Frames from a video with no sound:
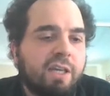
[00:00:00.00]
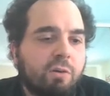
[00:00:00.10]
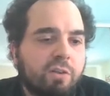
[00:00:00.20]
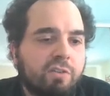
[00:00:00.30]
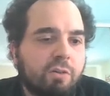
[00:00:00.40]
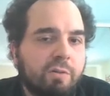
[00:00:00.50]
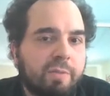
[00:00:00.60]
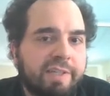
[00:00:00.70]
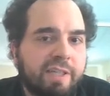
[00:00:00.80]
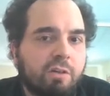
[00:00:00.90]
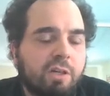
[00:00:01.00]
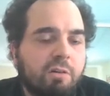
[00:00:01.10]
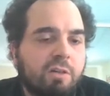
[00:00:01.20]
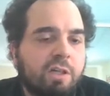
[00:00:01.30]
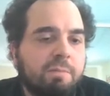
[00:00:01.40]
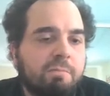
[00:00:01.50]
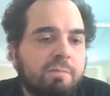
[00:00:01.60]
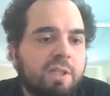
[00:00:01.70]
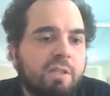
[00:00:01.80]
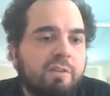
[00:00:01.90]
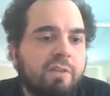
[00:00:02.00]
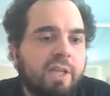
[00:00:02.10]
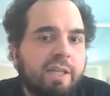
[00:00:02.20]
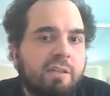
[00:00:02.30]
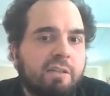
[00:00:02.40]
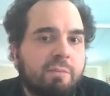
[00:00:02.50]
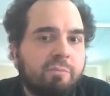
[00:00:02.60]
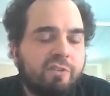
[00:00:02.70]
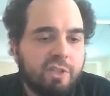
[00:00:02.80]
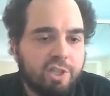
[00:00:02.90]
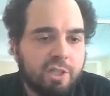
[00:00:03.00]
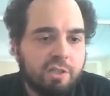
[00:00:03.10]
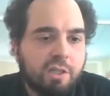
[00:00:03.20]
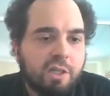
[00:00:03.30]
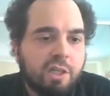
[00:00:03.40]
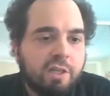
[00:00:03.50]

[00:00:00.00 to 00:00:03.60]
and also in particular, like the precision.